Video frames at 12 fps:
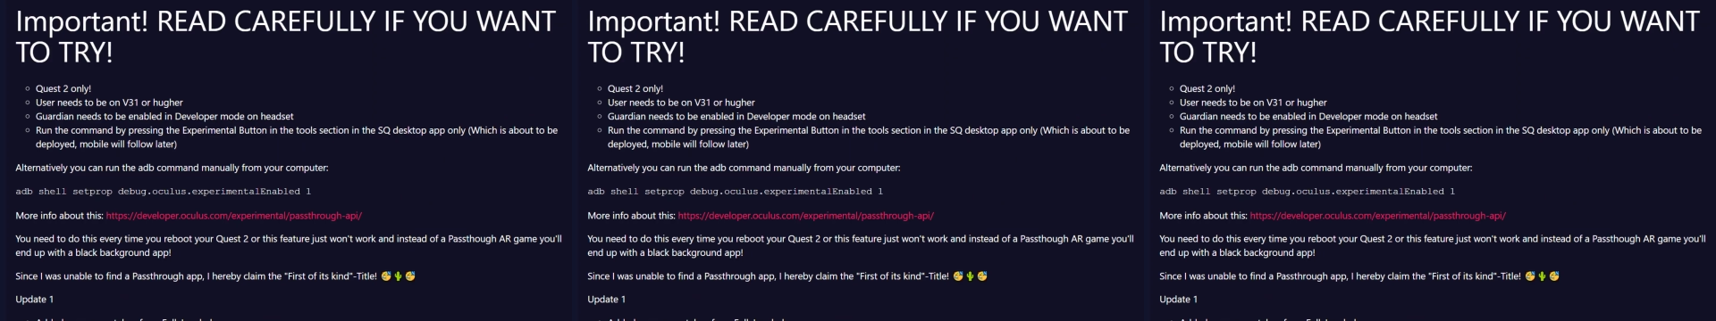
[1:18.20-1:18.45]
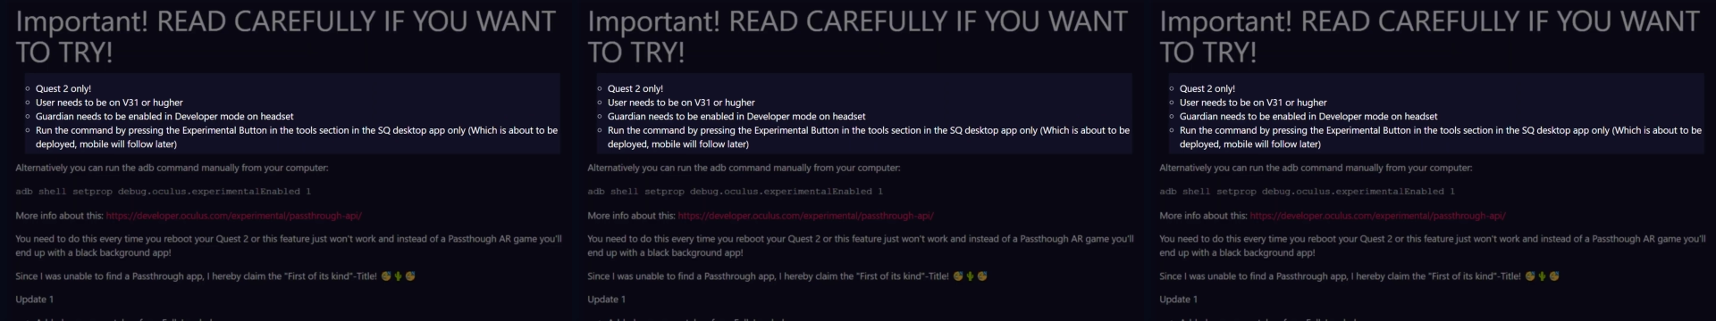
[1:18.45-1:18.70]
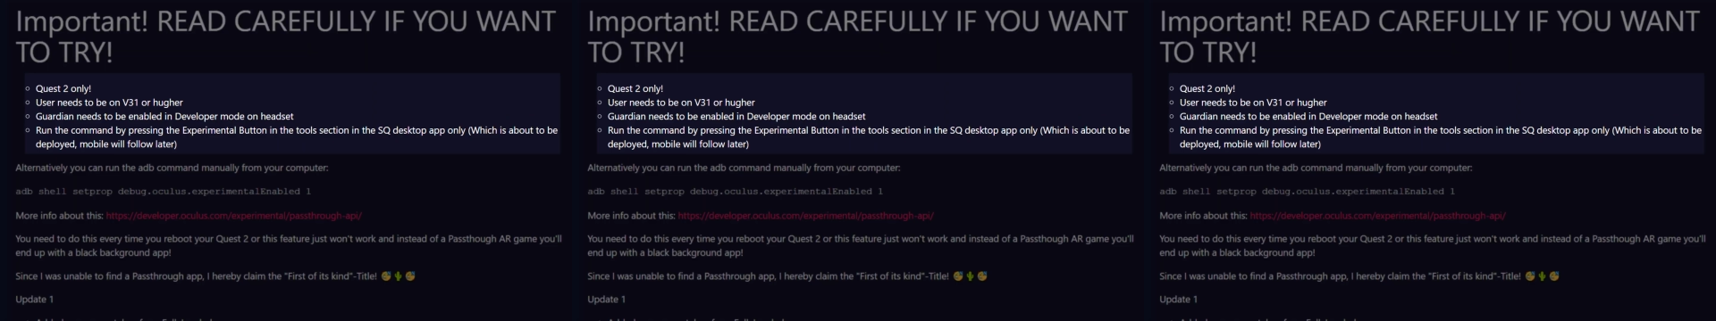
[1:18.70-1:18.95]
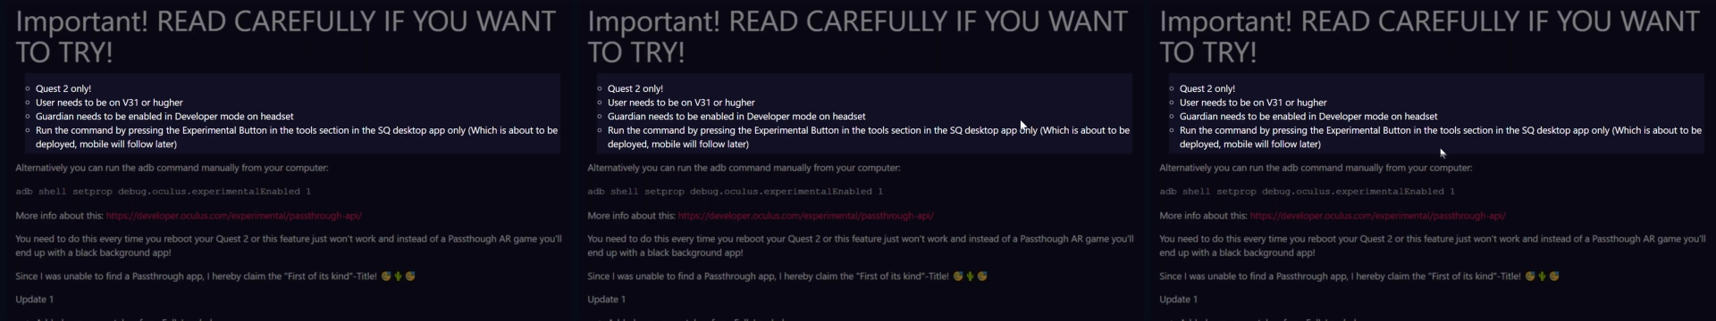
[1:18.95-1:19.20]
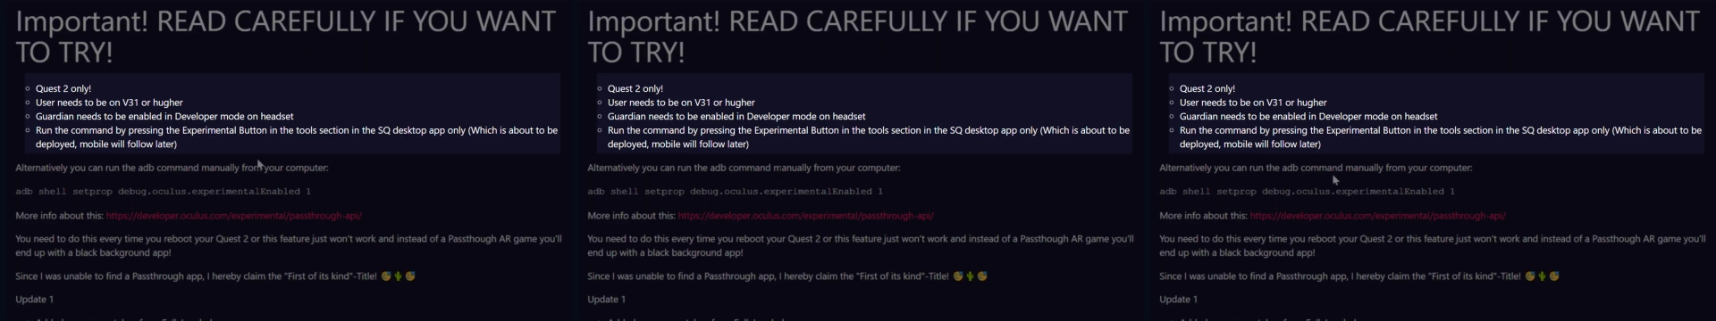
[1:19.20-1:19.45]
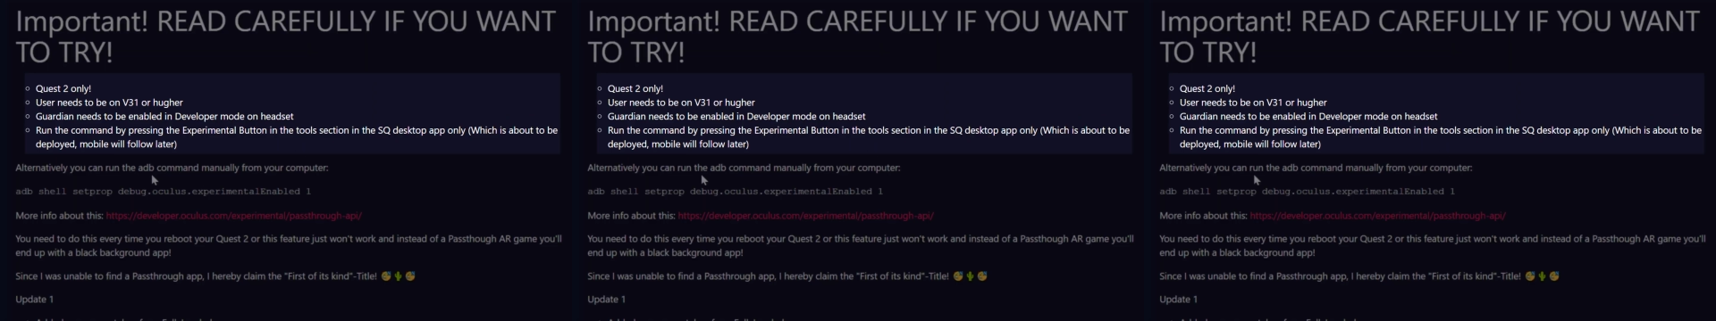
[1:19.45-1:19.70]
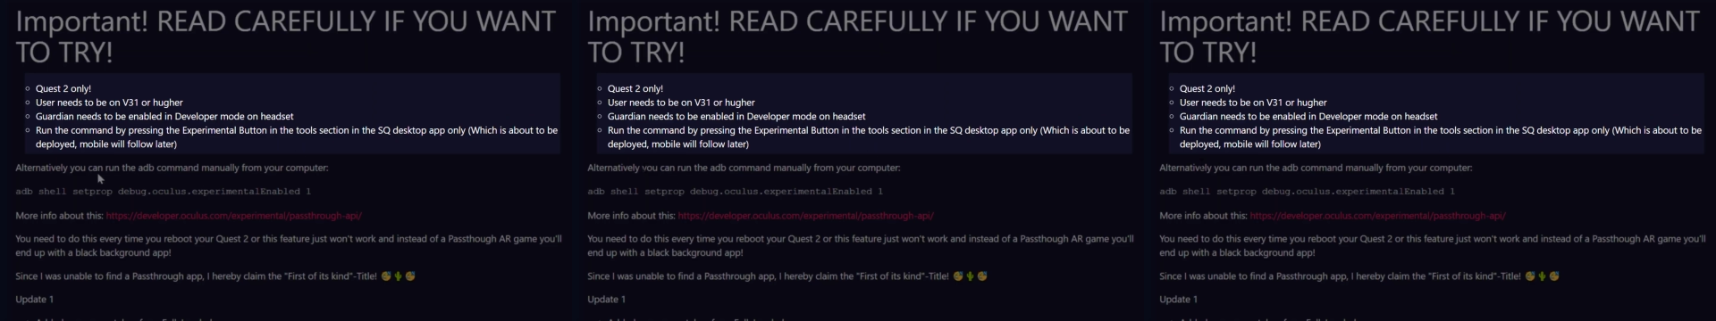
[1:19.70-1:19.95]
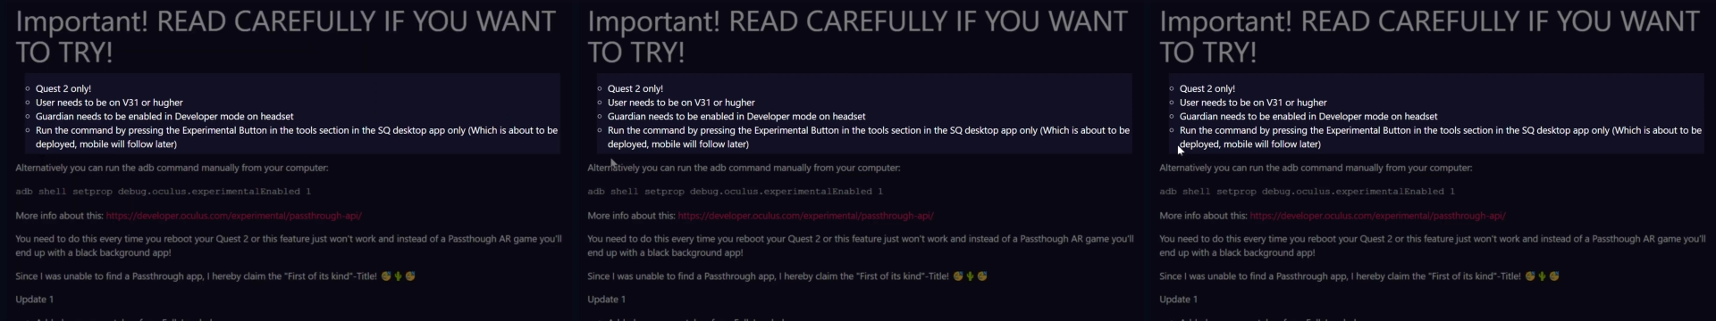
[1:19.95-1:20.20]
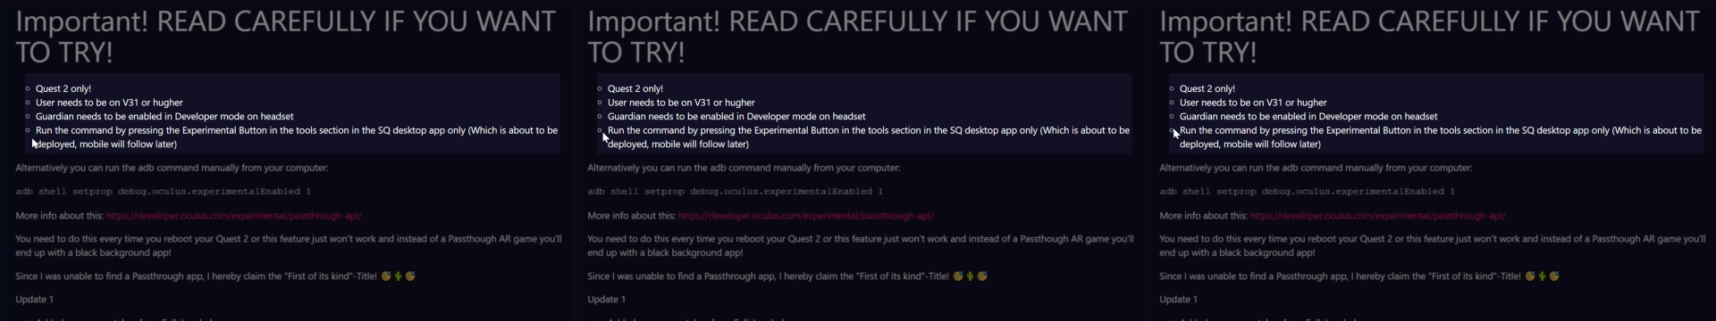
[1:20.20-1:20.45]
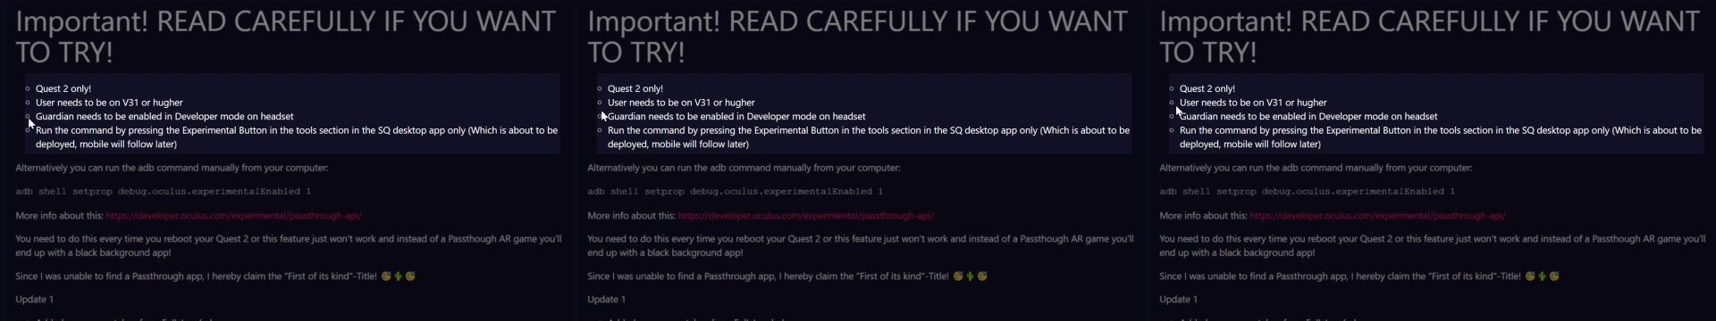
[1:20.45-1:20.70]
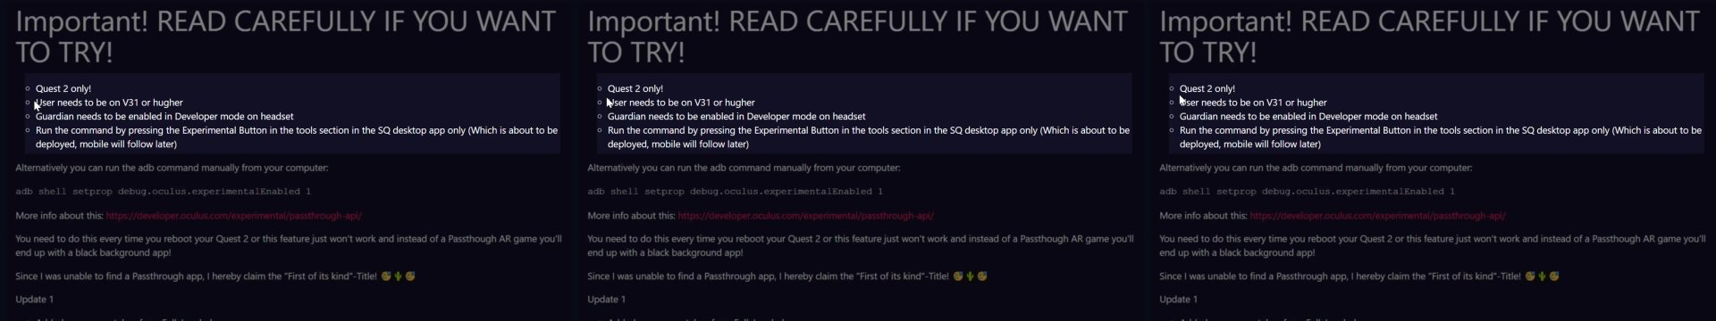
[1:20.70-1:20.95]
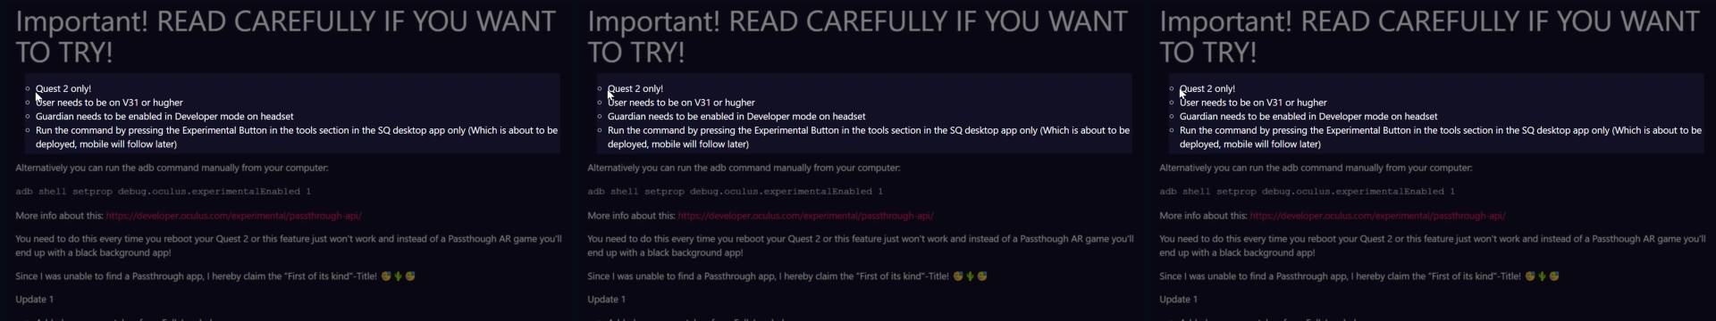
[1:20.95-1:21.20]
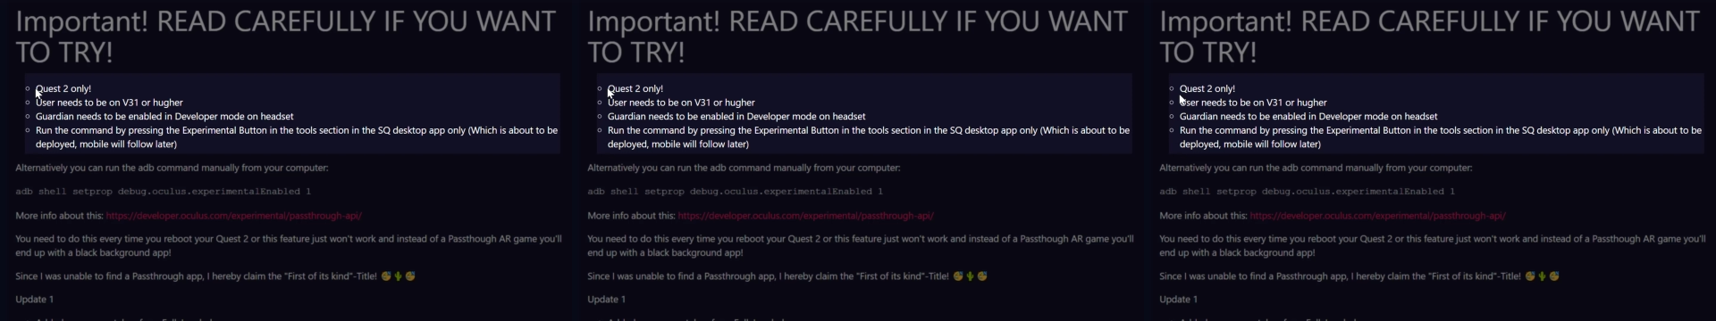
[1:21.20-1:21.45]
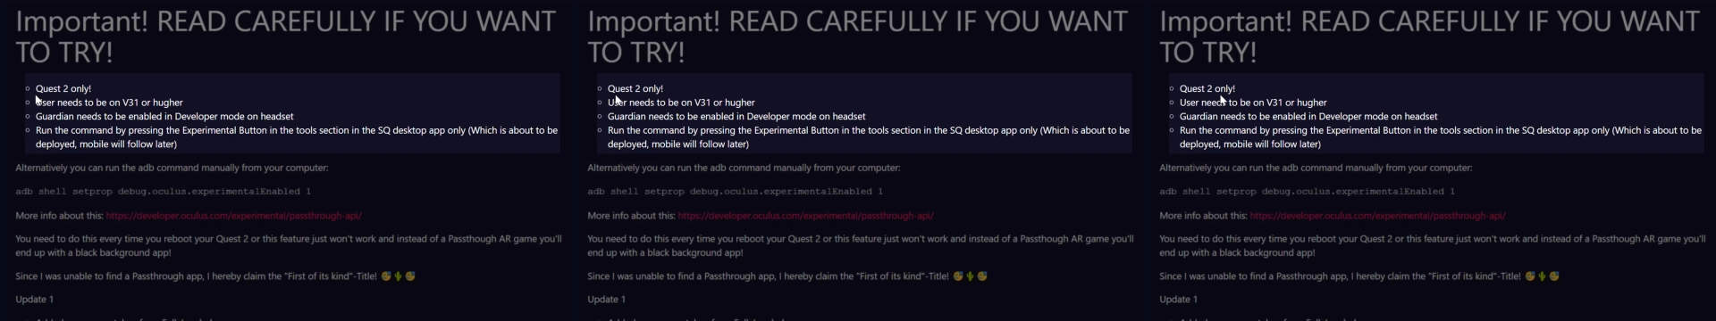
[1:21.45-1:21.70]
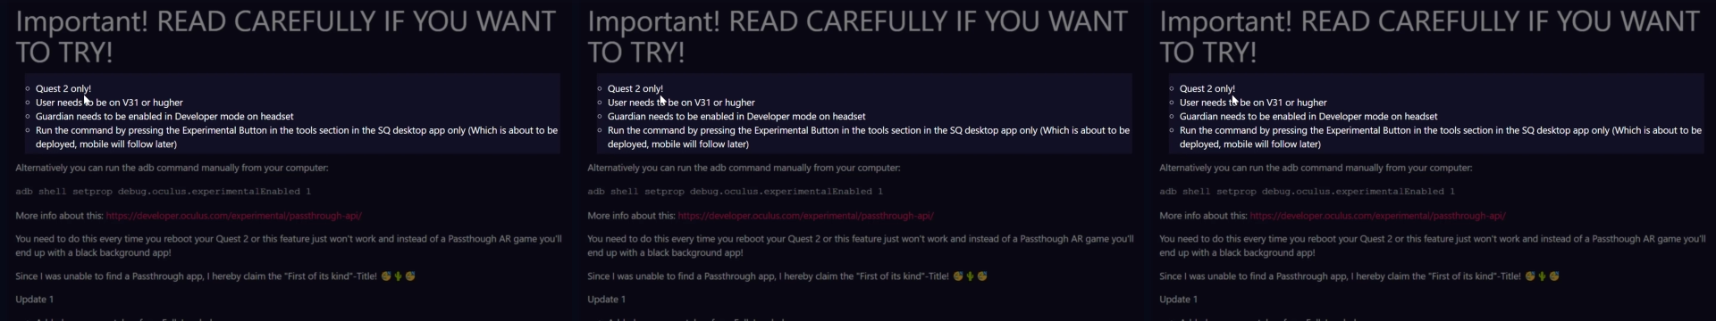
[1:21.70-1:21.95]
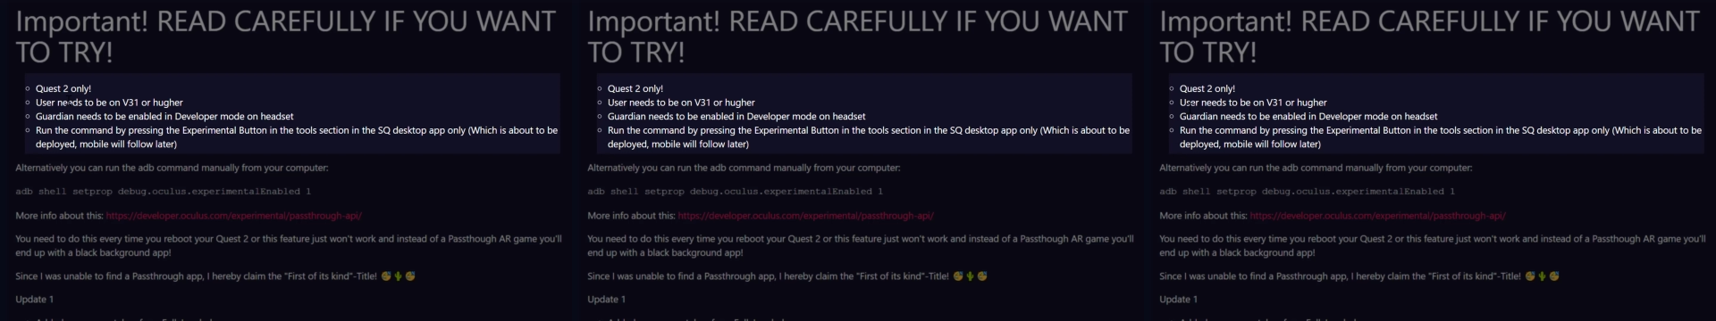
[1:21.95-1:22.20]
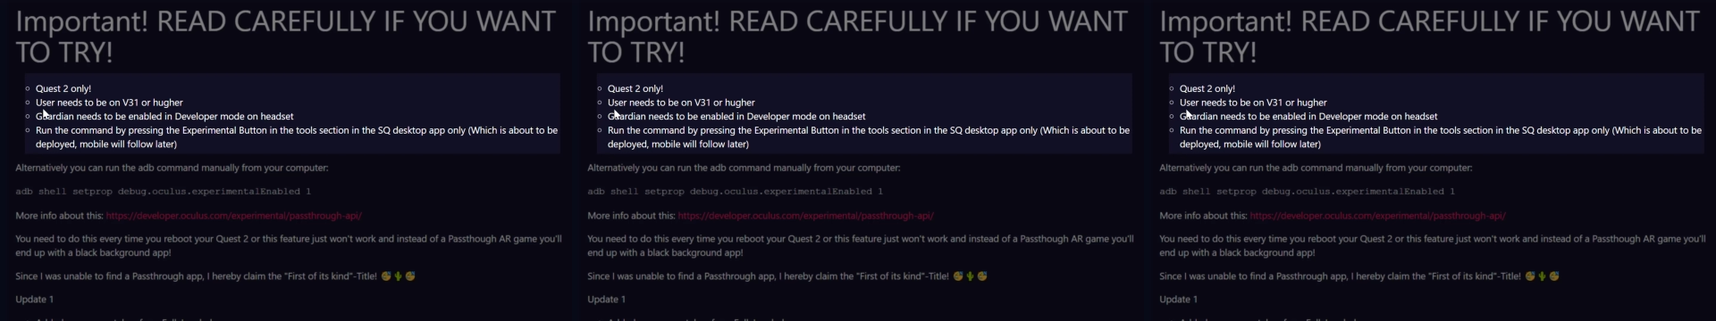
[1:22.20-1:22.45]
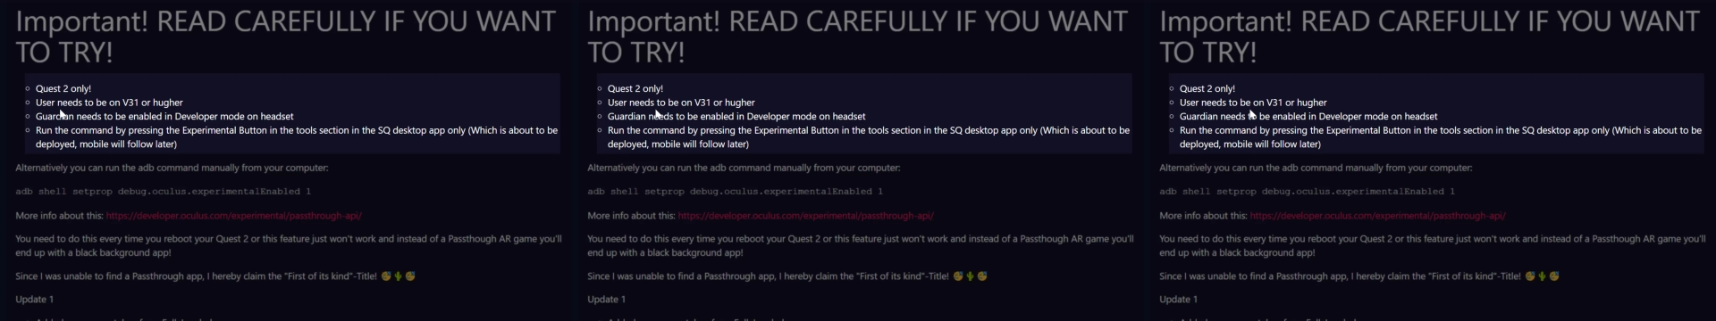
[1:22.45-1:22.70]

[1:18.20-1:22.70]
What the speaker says: No face is visible, so there are no lips to read.